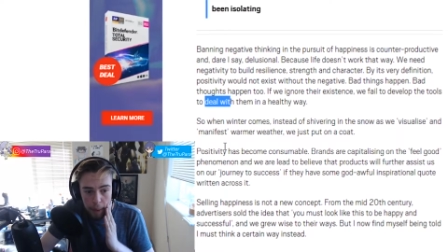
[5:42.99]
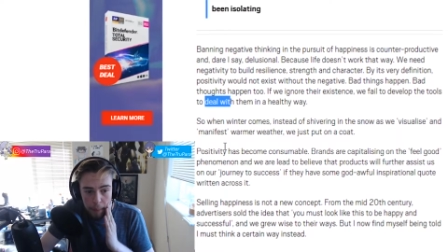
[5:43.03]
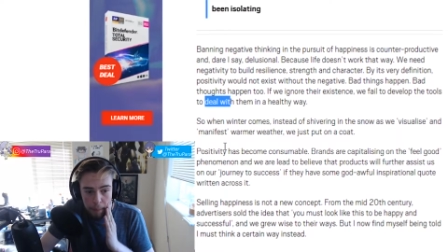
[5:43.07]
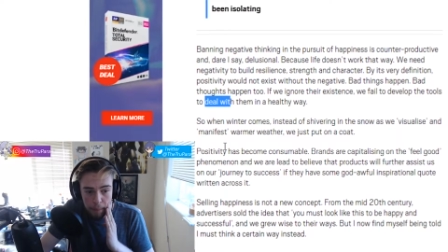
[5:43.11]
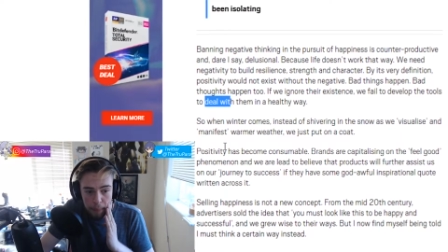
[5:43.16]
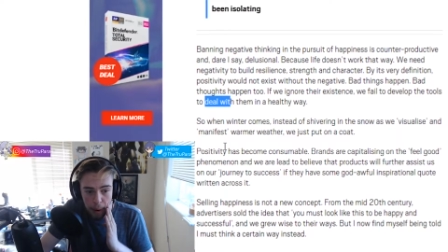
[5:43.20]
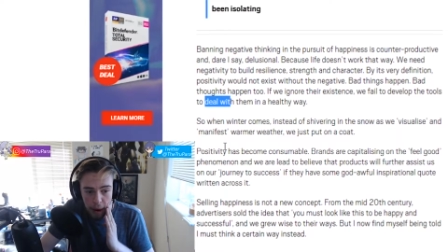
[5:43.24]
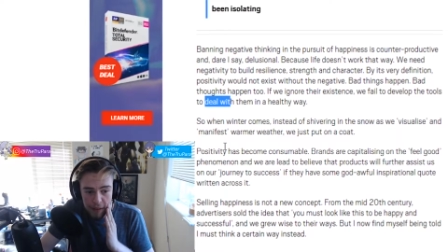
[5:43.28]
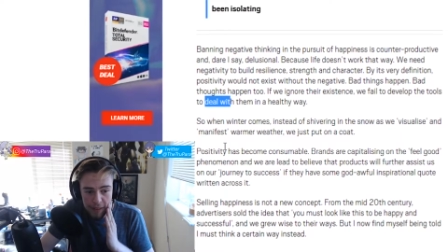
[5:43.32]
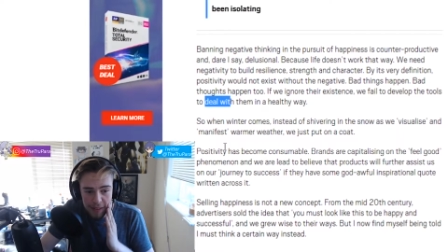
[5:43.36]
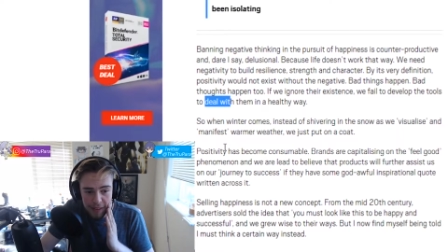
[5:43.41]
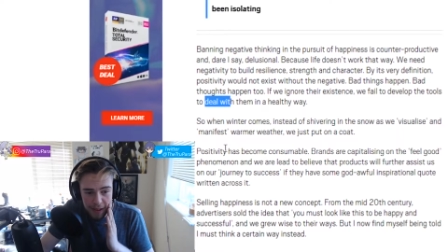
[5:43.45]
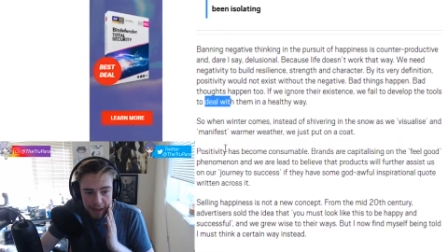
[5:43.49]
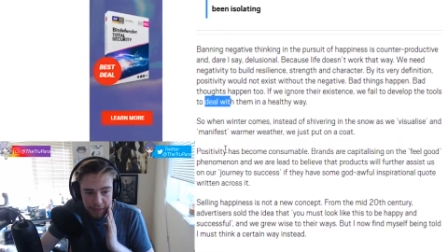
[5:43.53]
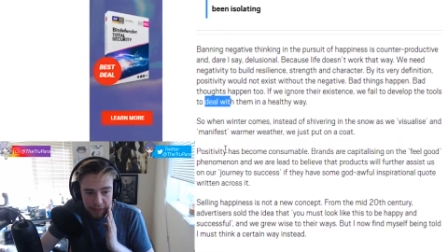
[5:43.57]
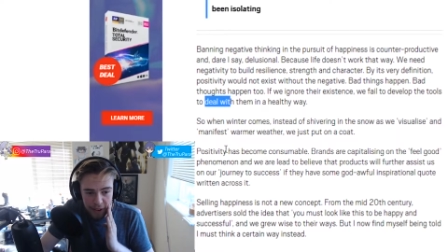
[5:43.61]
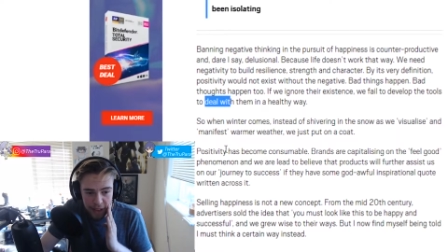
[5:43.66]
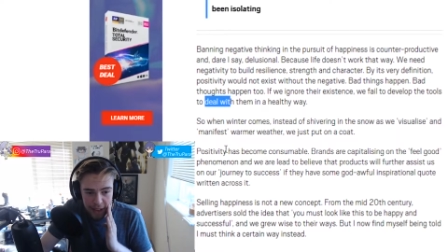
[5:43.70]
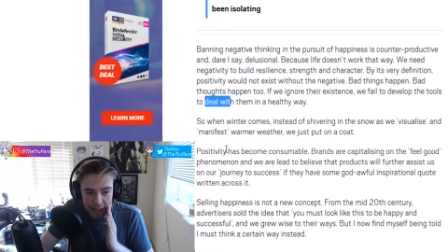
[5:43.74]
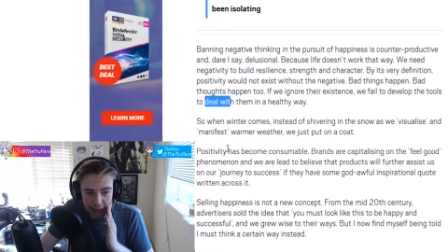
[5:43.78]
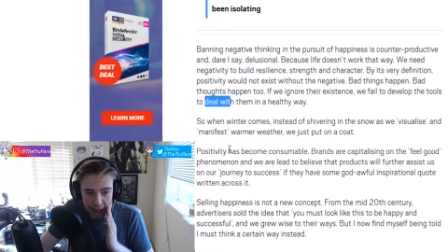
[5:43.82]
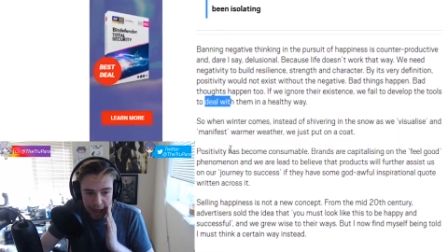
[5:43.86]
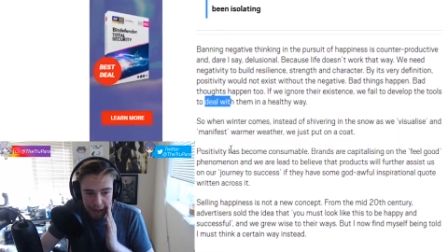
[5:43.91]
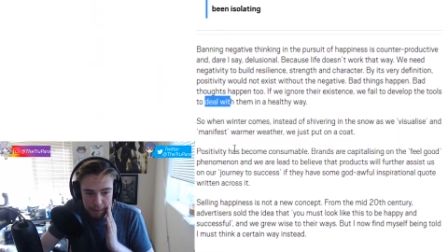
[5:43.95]

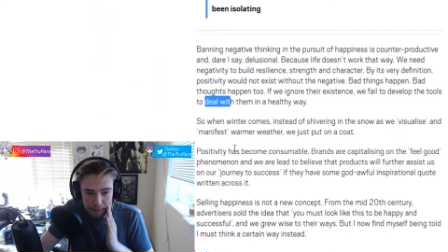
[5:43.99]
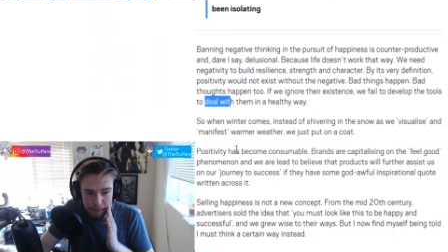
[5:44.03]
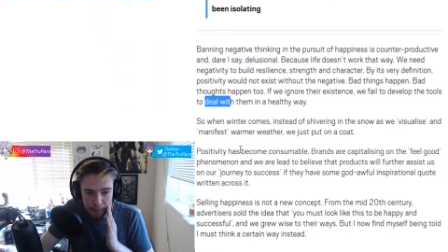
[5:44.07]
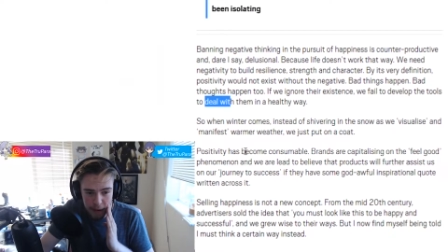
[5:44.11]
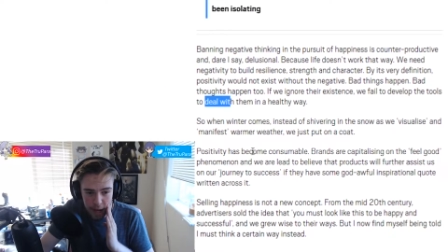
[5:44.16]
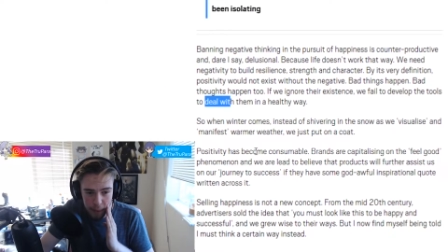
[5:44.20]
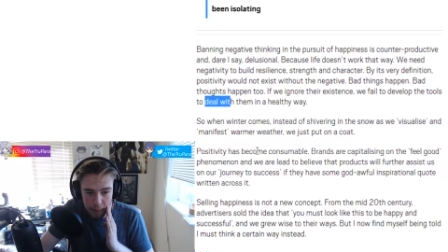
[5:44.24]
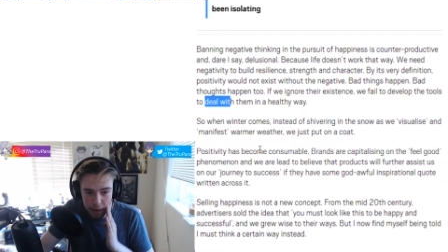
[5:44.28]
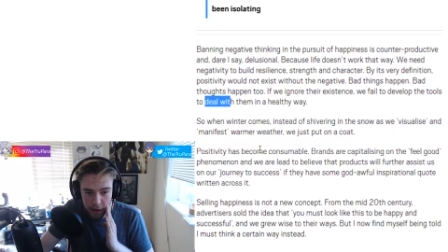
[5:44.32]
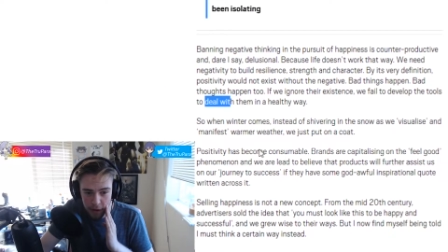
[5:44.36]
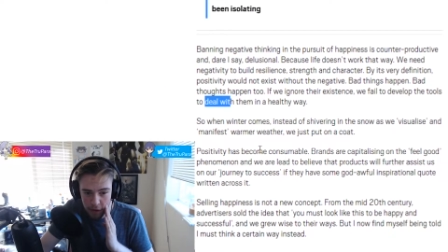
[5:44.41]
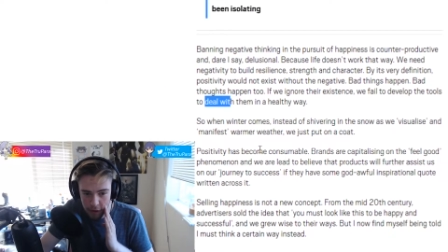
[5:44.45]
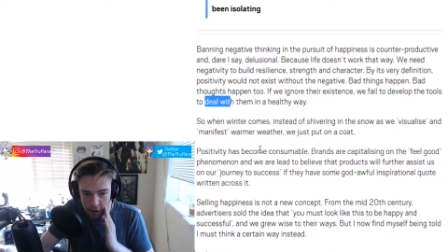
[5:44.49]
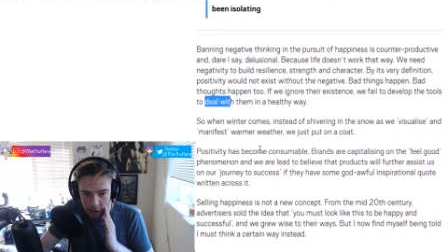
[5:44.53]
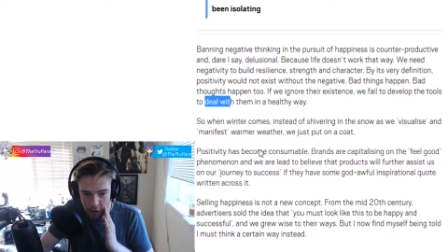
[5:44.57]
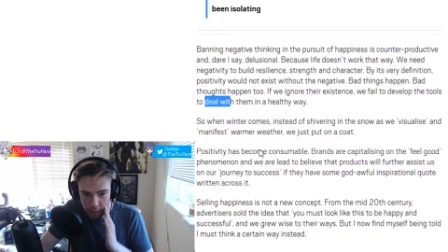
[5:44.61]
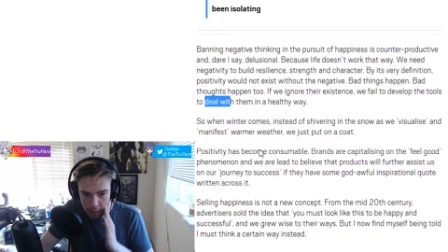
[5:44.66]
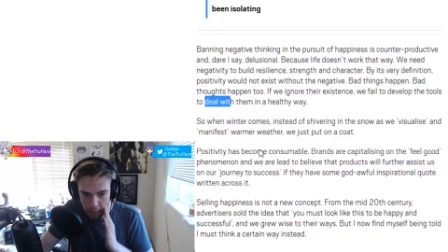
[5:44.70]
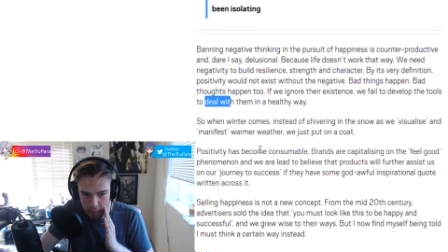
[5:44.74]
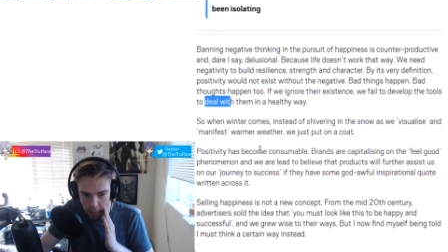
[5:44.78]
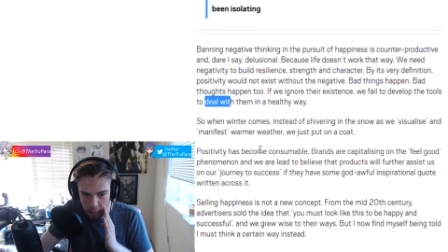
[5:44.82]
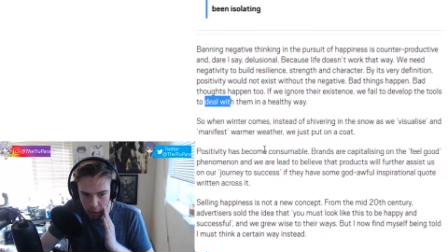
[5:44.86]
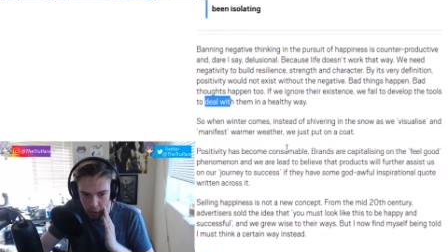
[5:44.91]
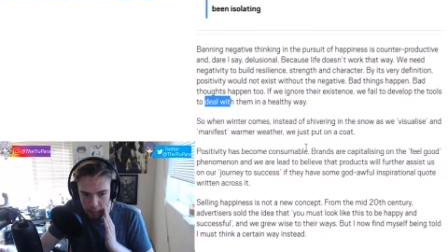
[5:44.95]
Positivity has become
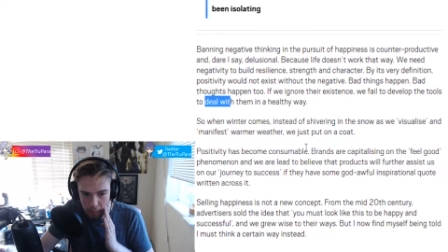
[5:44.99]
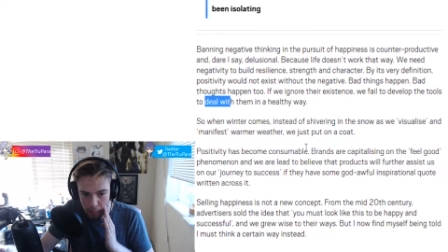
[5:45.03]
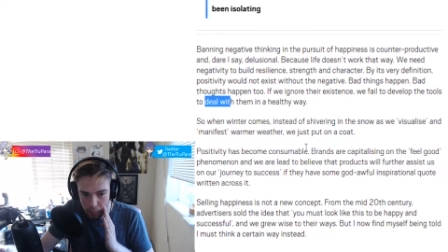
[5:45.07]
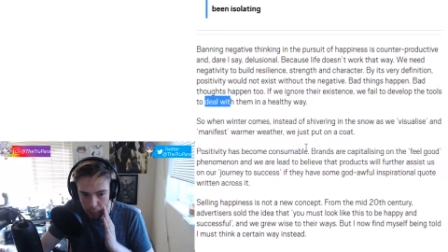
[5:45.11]
consumable.